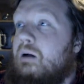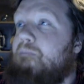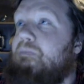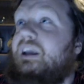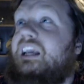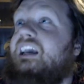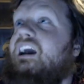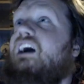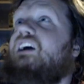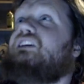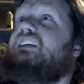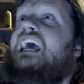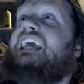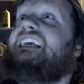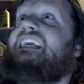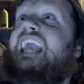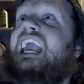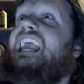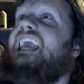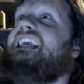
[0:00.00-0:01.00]
Because I
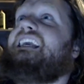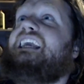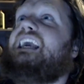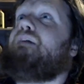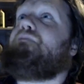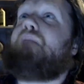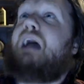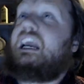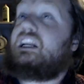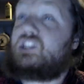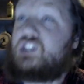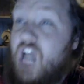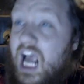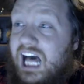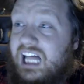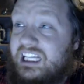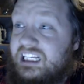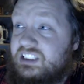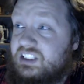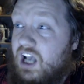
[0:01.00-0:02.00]
can't get my
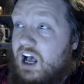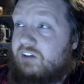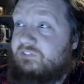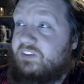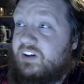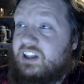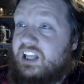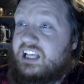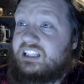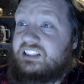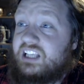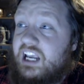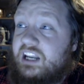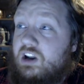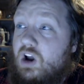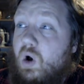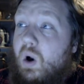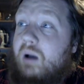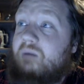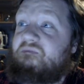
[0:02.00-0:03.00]
jollies off unless I
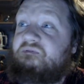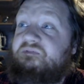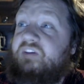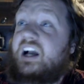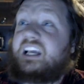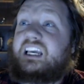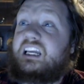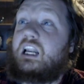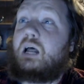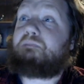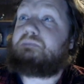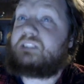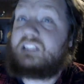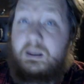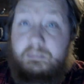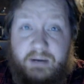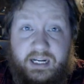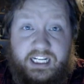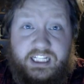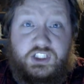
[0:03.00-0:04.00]
know I'm fucking up
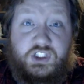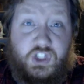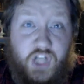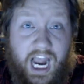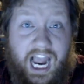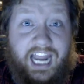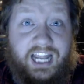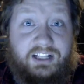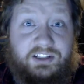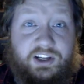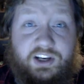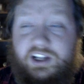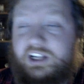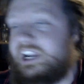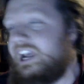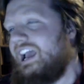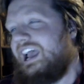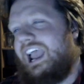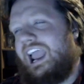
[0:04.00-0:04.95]
somebody's childhood.